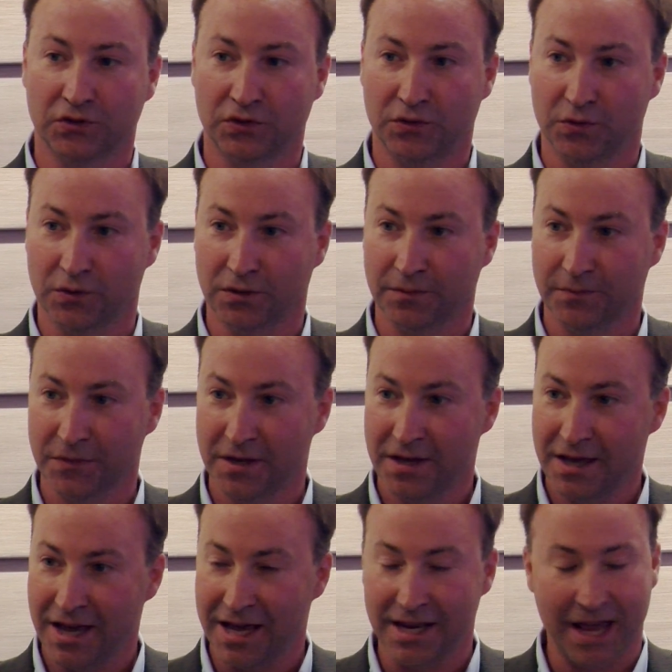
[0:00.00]
school,
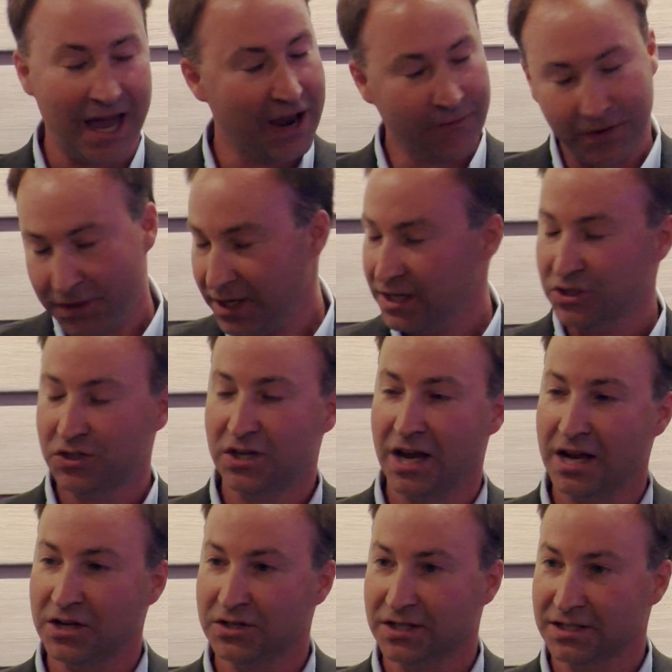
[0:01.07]
and everything has
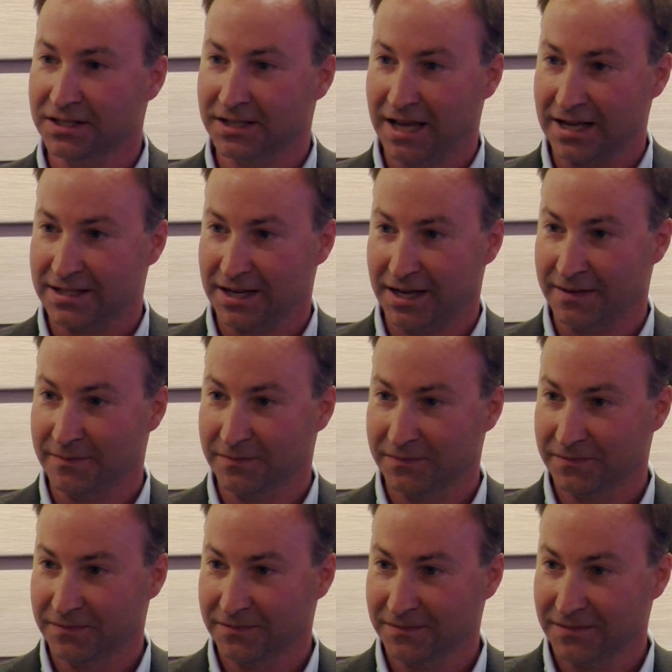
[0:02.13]
changed since that time.
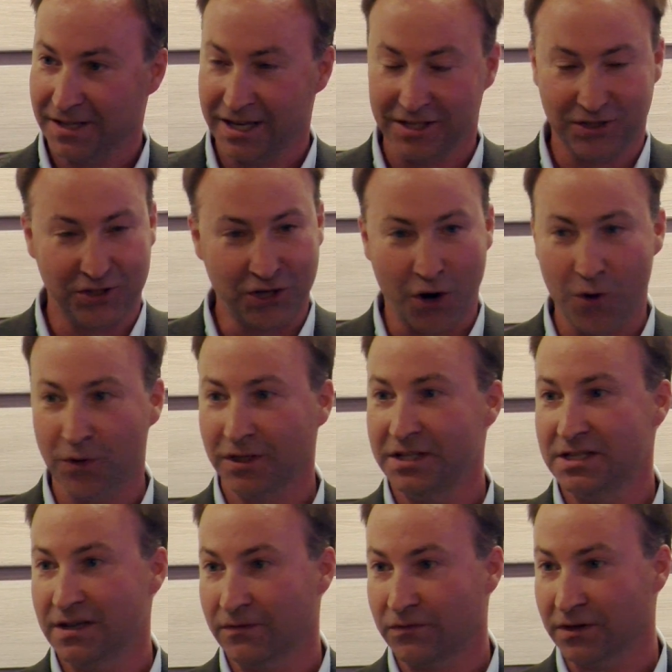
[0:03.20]
It's
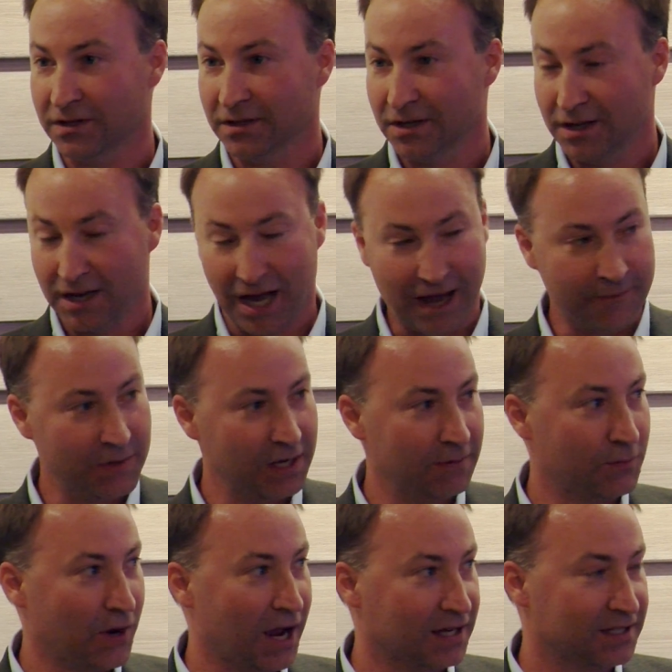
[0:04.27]
totally different. I've been
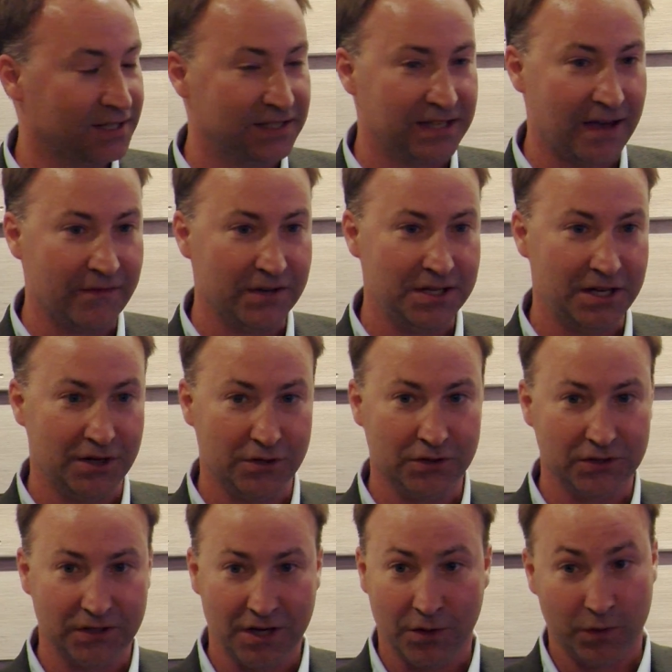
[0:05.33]
in practice 7
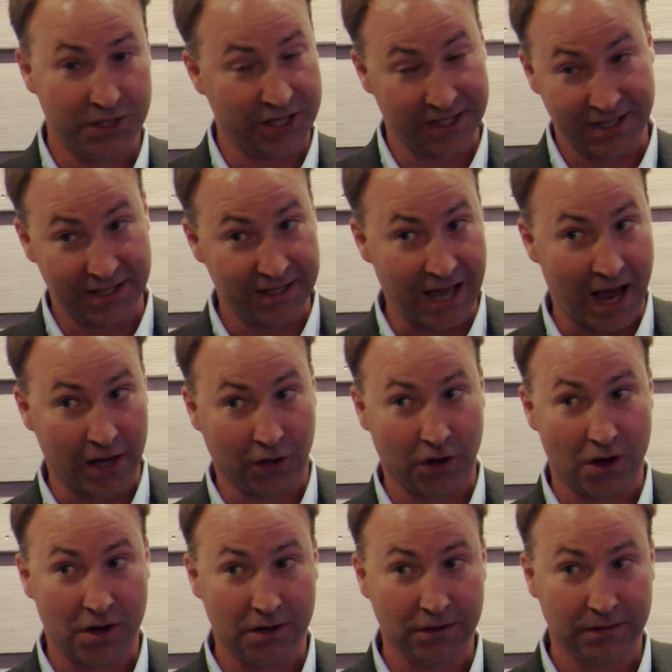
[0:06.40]
years, which isn't that
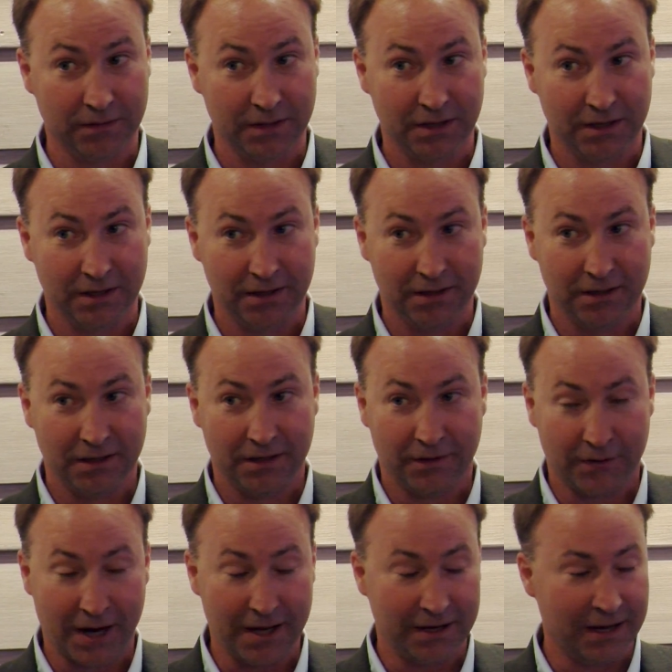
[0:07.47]
long,
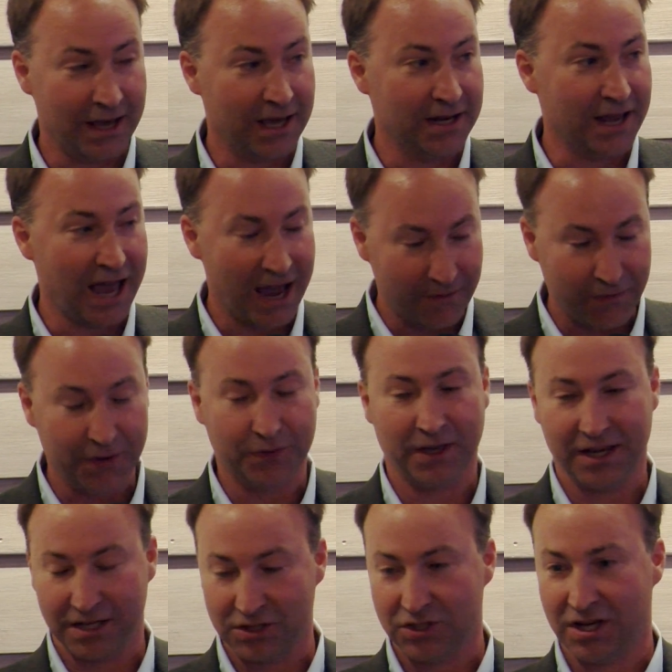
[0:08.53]
right? And
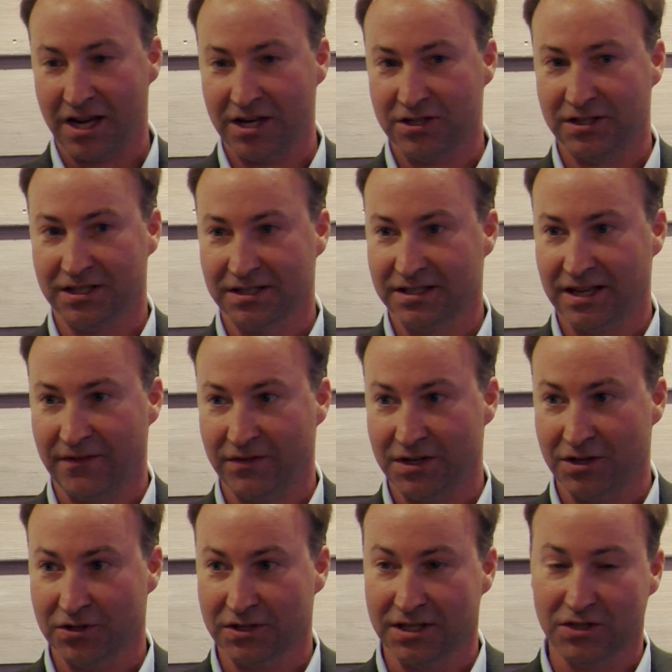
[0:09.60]
everything has changed in
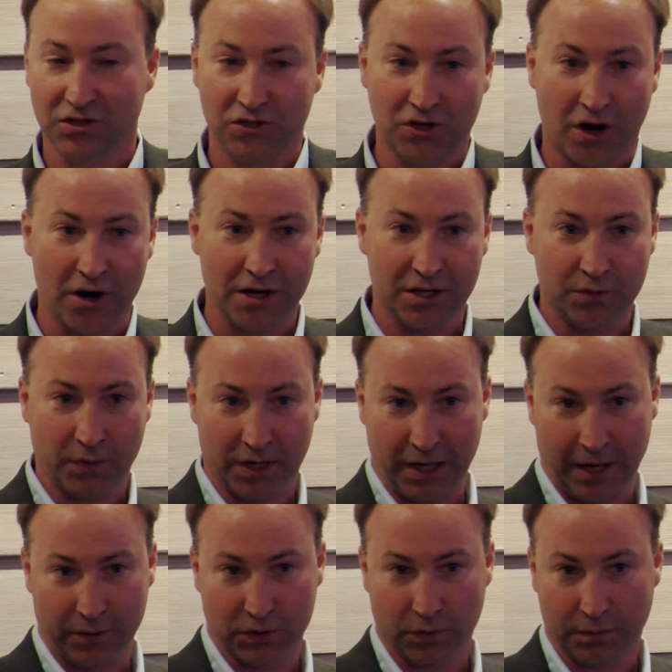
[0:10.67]
7 years. It started when
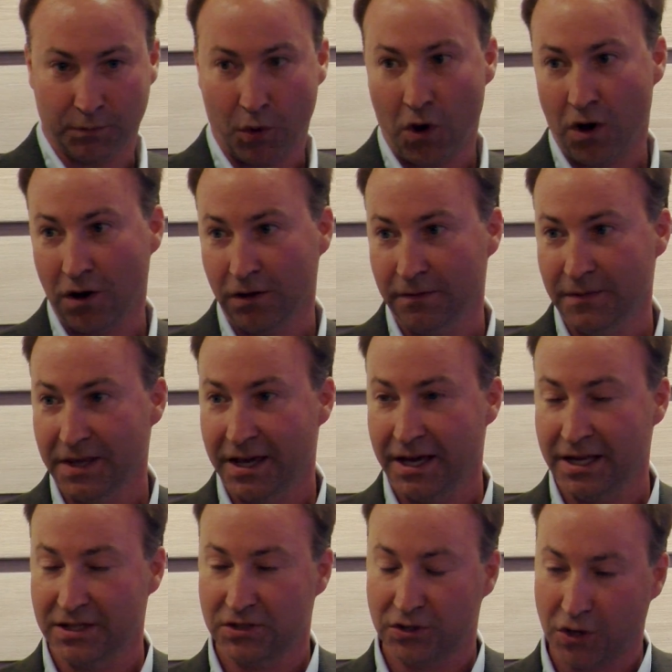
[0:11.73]
I was with Paul,
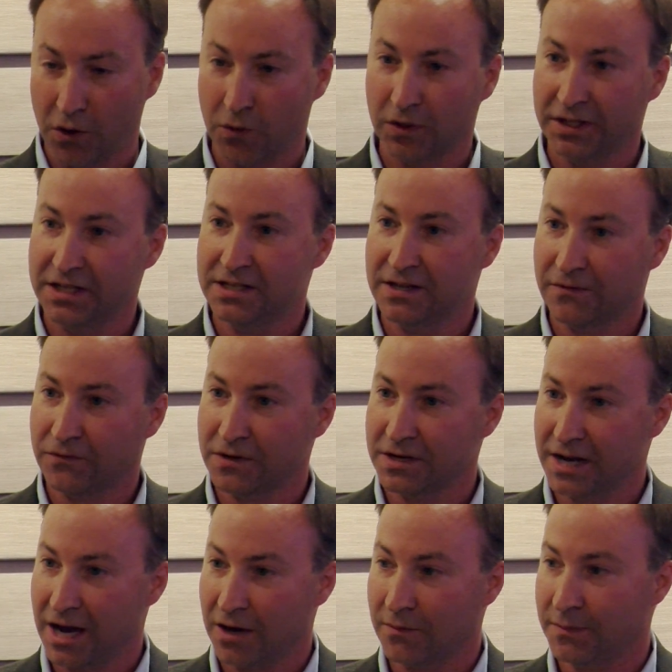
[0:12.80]
and it's totally
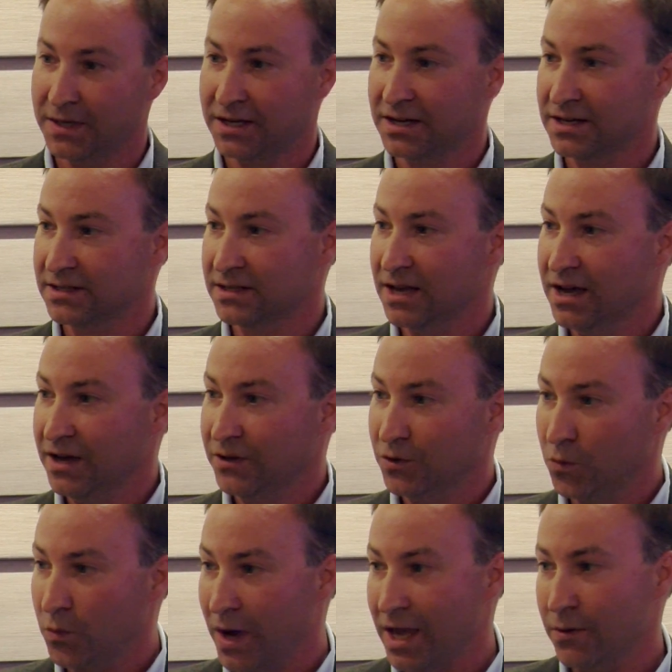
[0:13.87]
different now because
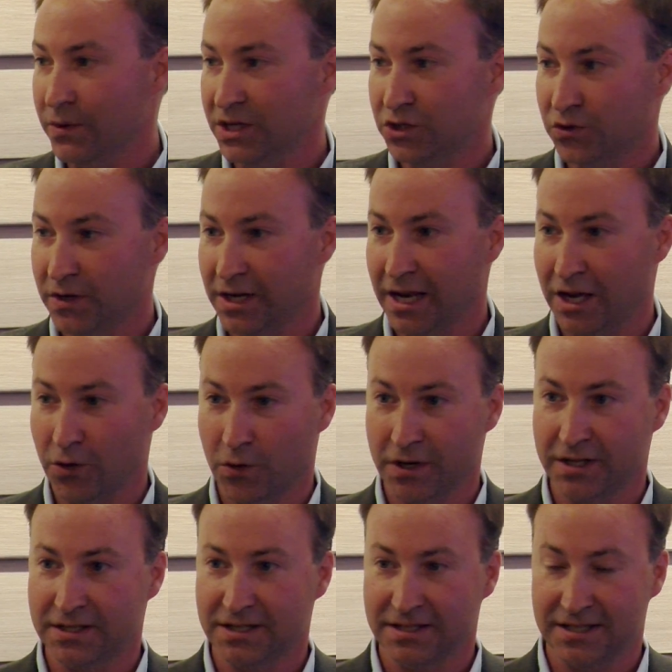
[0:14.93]
the way we treat
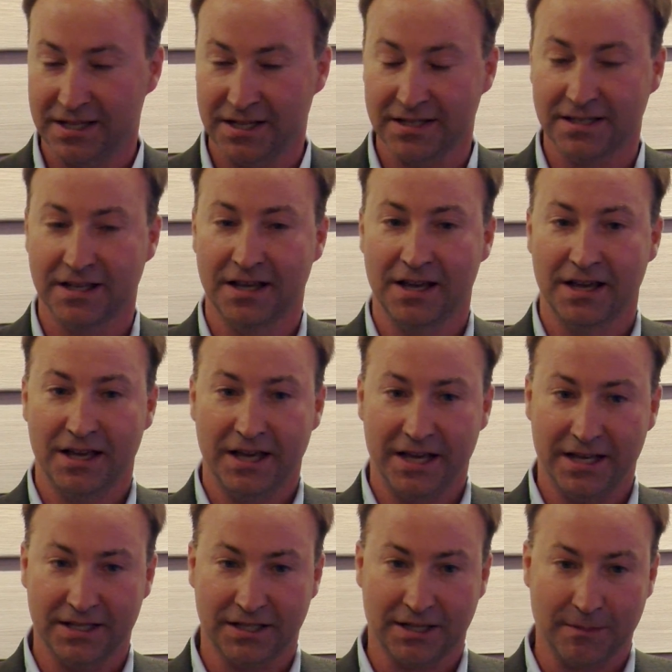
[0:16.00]
aortic disease
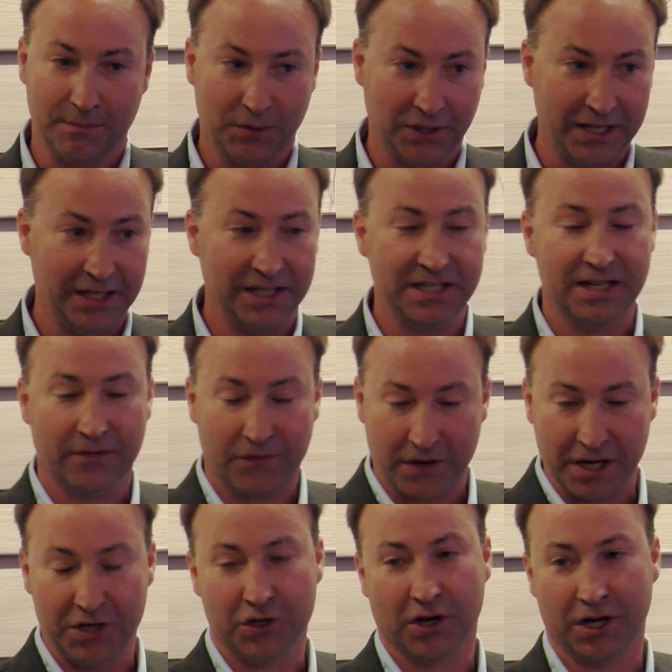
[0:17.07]
is completely
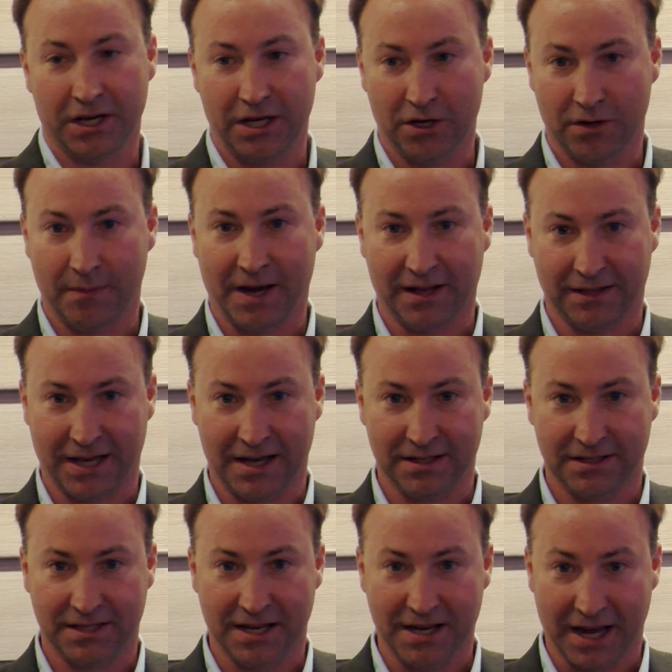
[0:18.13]
different, and you're going to hear about
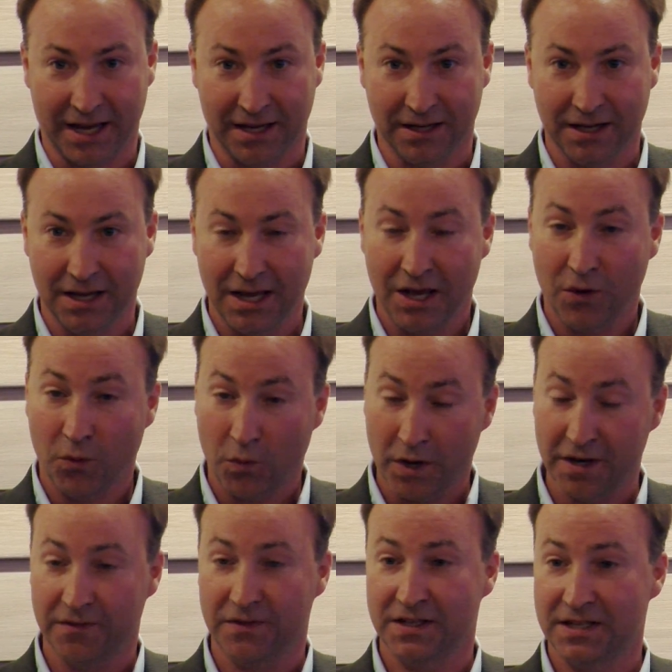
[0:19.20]
that tonight.
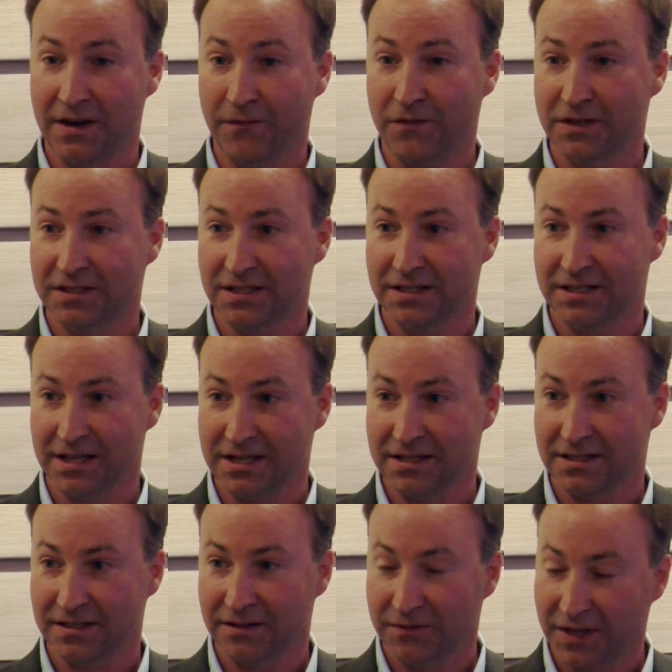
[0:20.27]
One of the differences
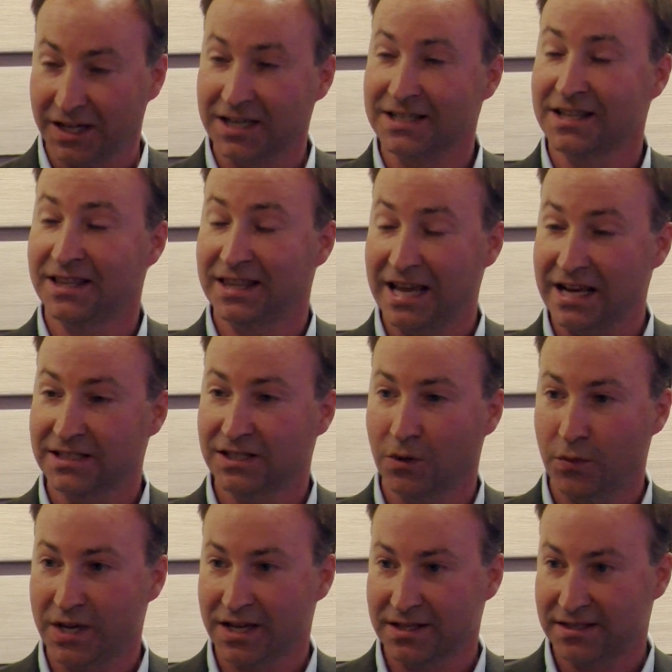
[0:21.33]
is the things that
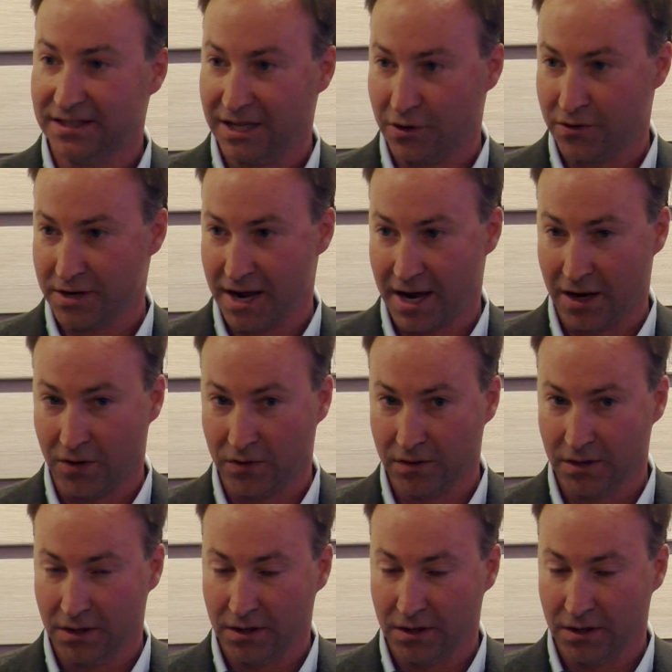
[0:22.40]
we consider now